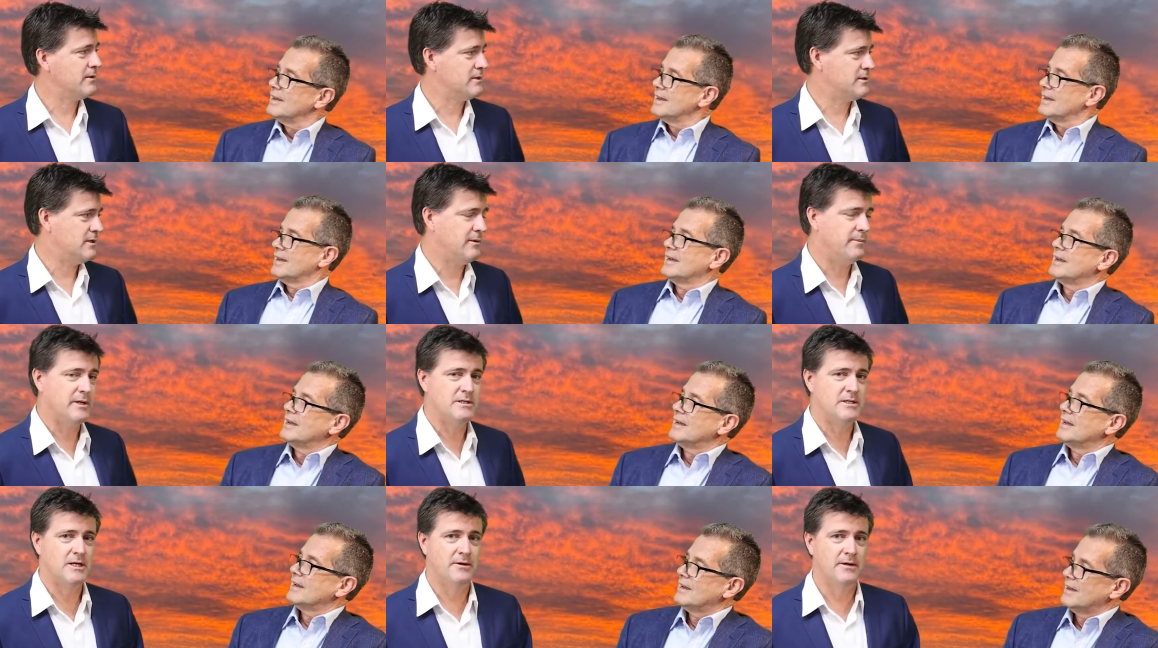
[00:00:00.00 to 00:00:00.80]
Speaker 1: the City
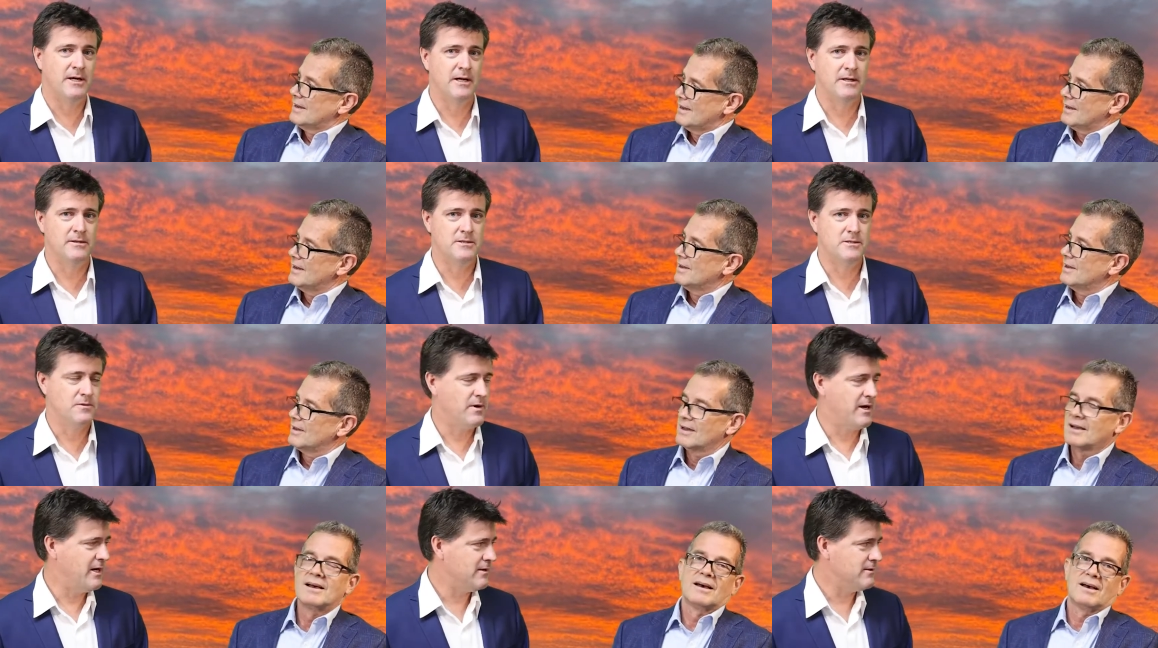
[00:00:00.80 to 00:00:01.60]
Beach area and
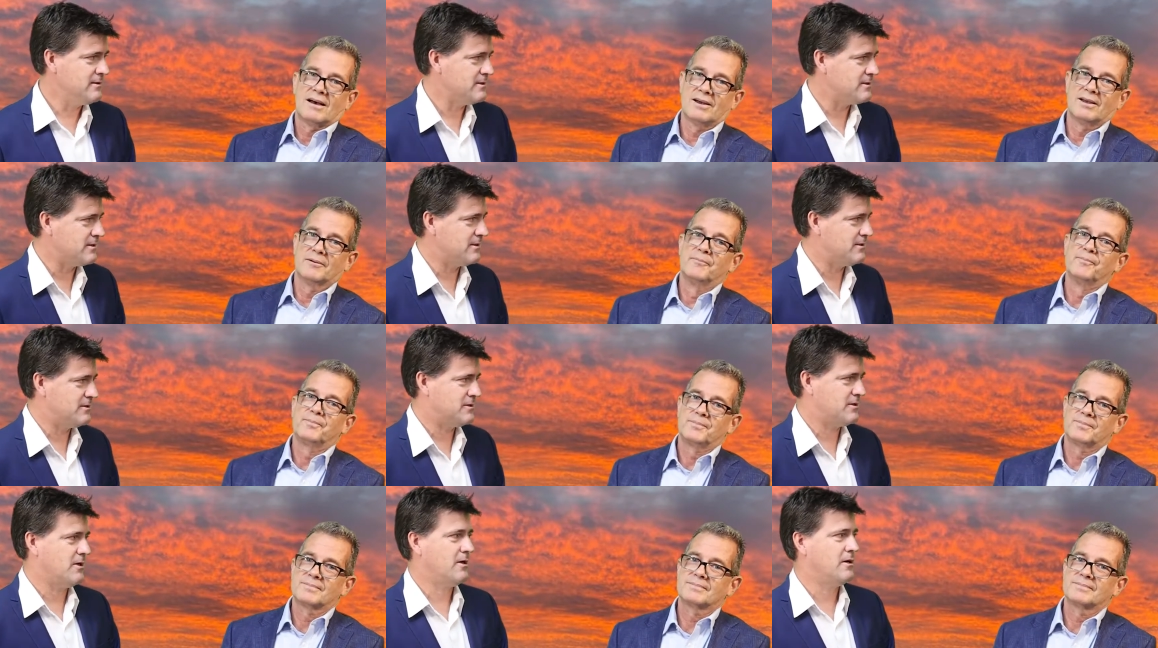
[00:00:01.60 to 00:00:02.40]
surrounds. I am.
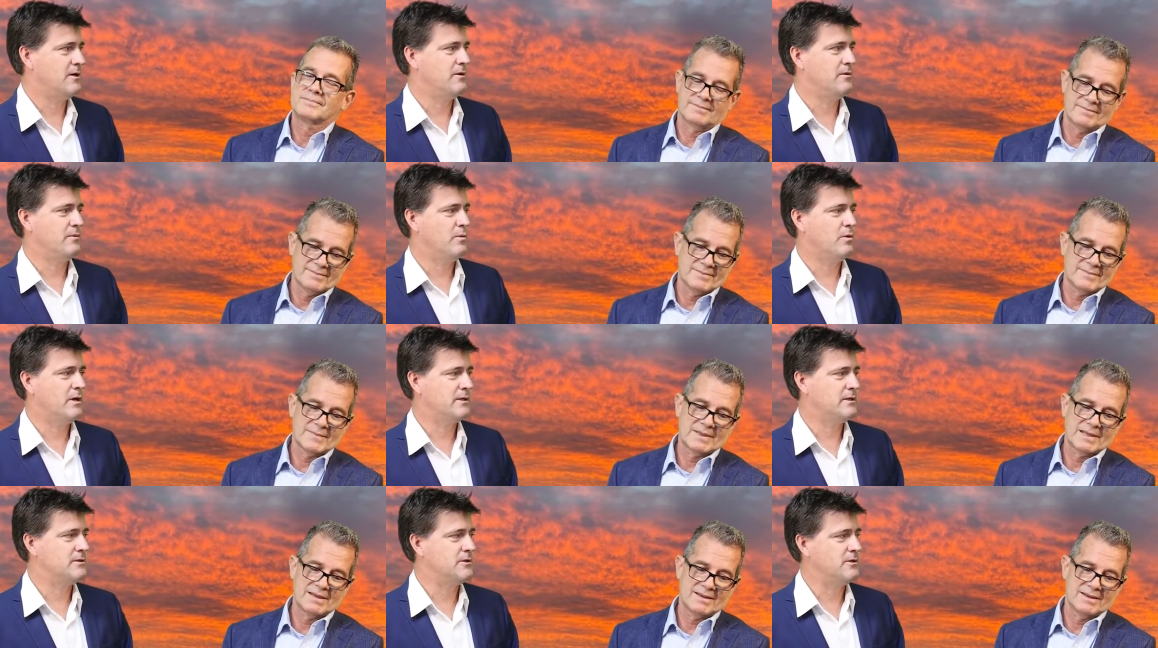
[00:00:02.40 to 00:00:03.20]
So,
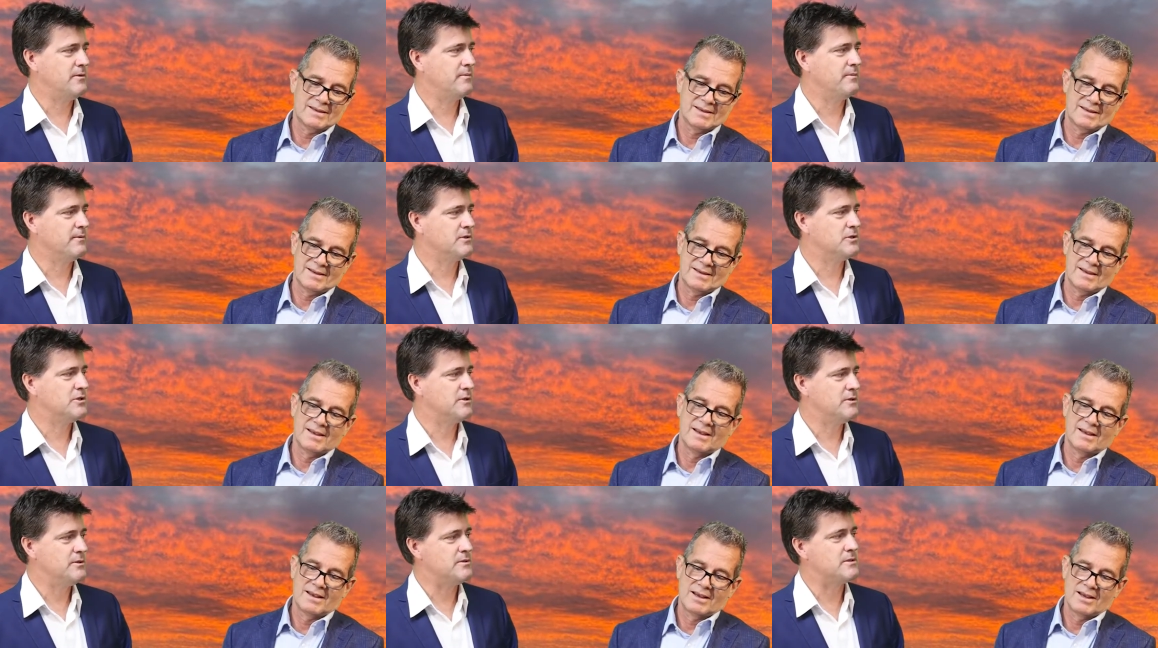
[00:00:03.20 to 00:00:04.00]
why did
Speaker 2: you
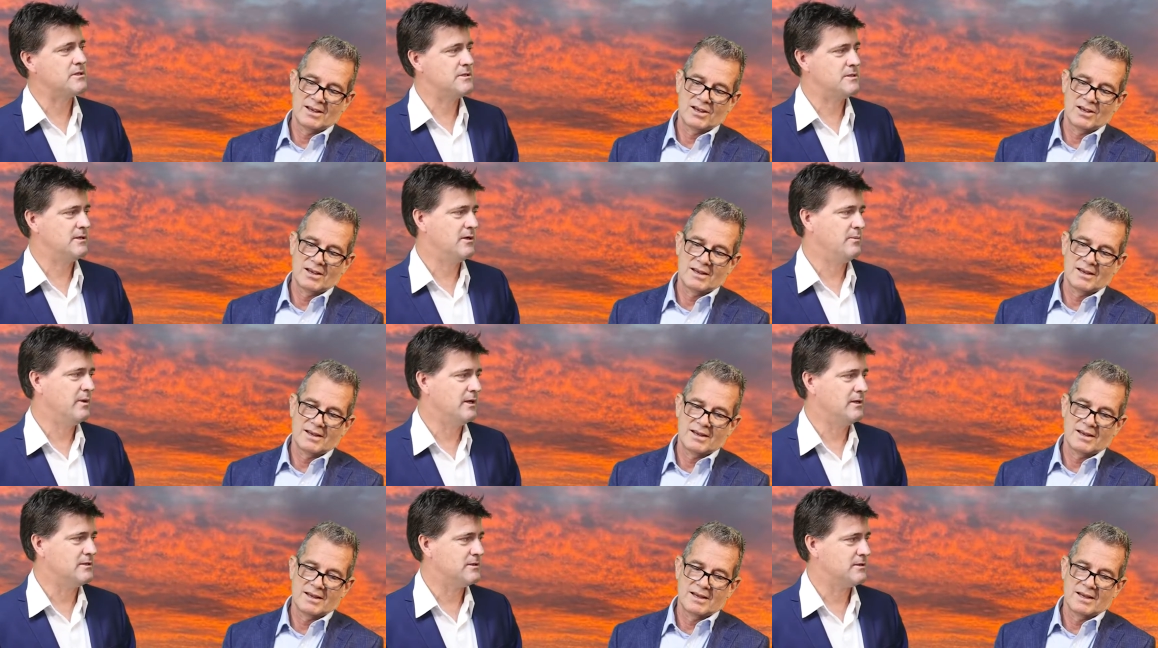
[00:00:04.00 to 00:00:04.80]
choose City
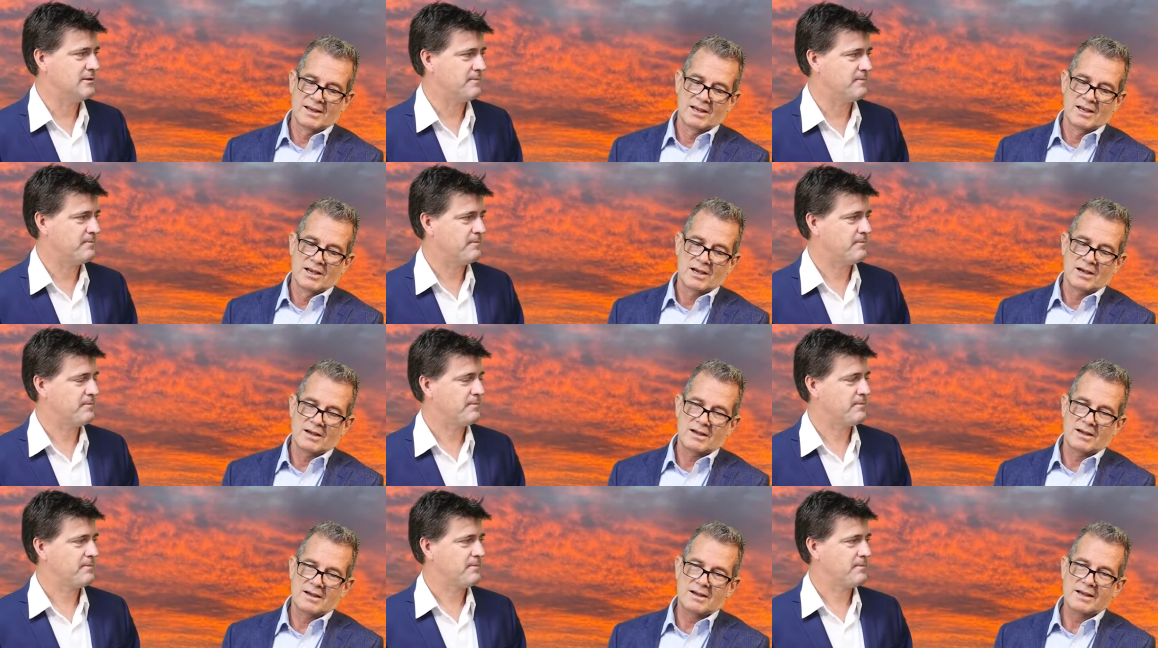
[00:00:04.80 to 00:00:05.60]
Beach?
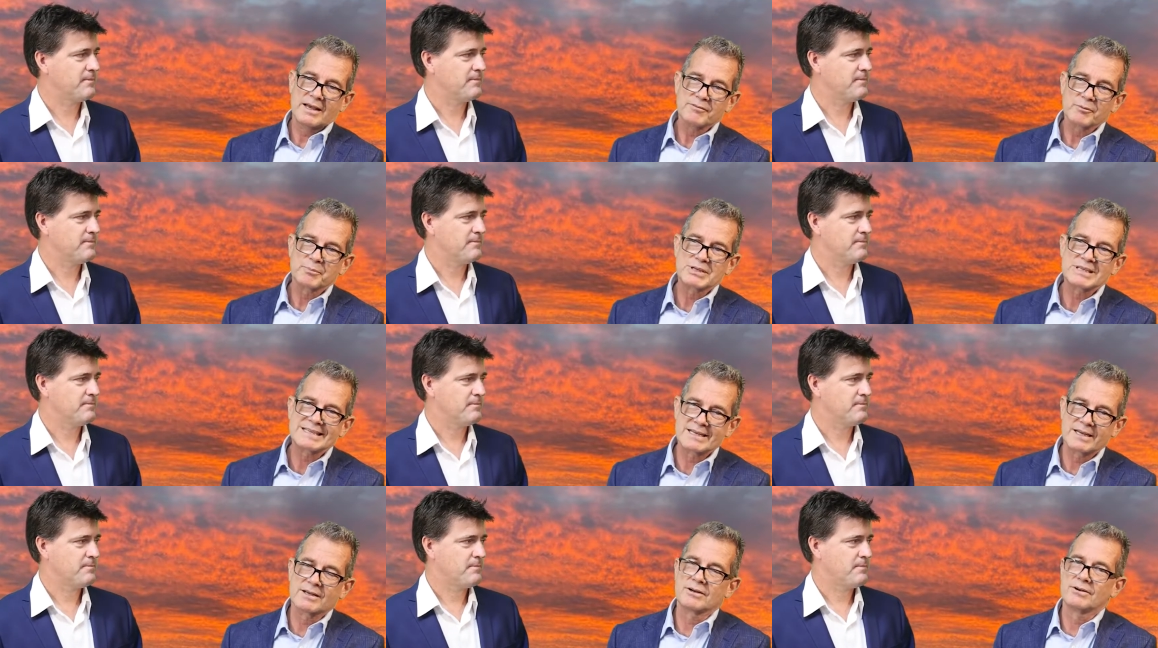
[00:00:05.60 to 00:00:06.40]
I have a
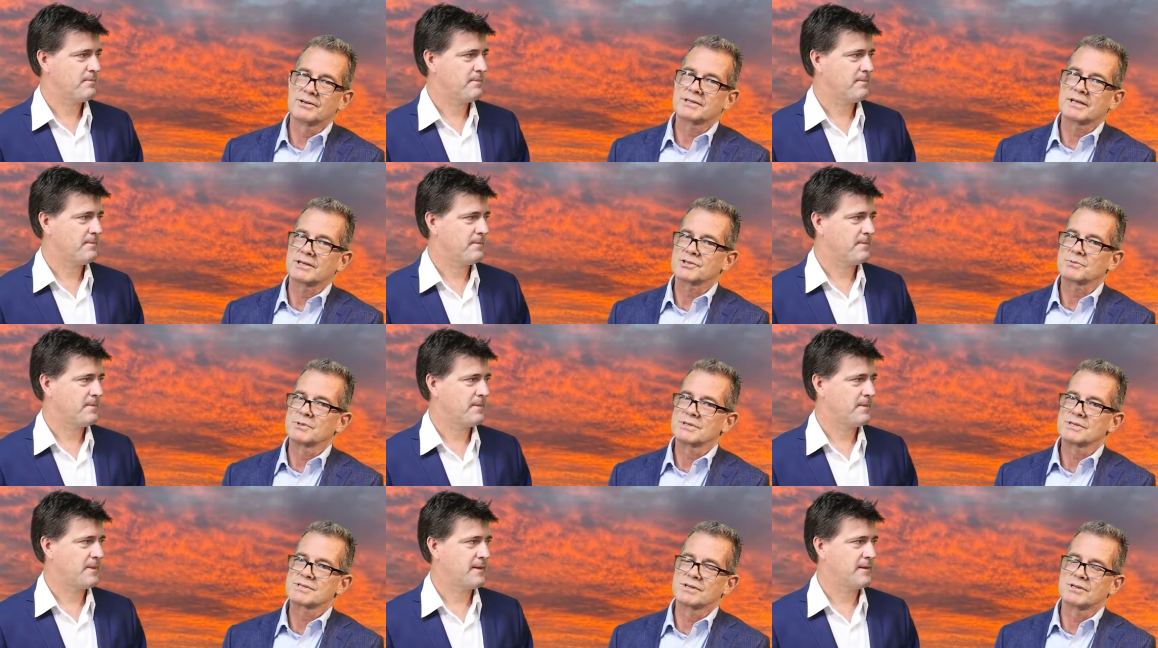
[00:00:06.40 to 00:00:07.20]
particular
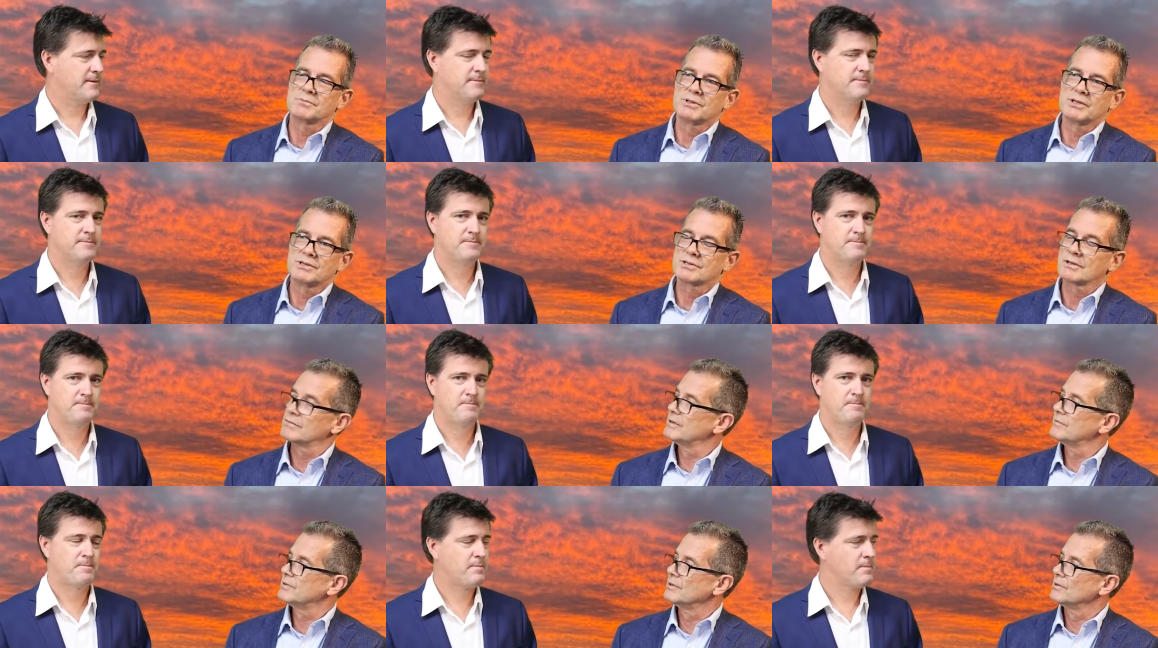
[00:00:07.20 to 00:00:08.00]
attachment to City Beach. I've
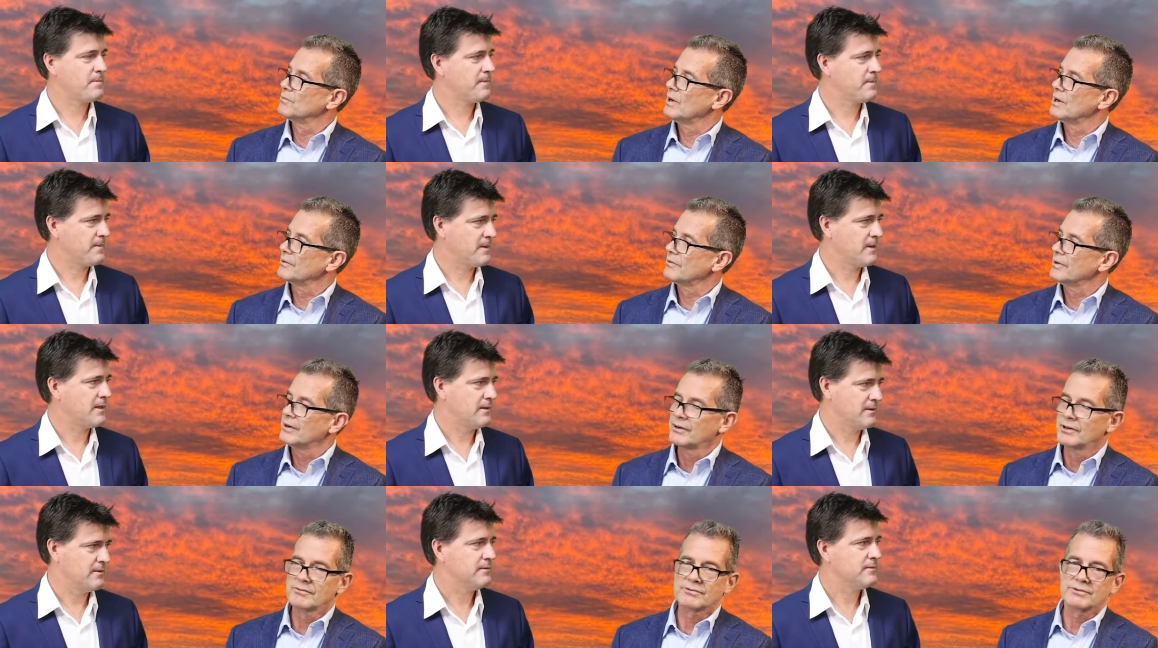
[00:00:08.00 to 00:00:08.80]
lived in the wider
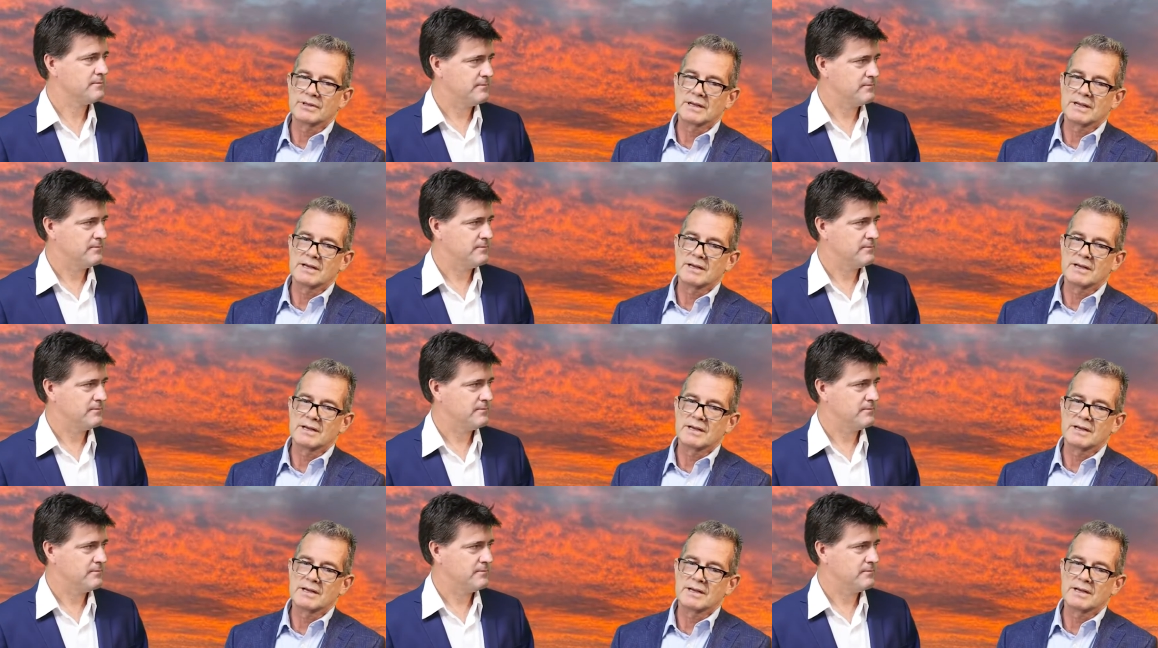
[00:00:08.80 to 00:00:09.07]
area for the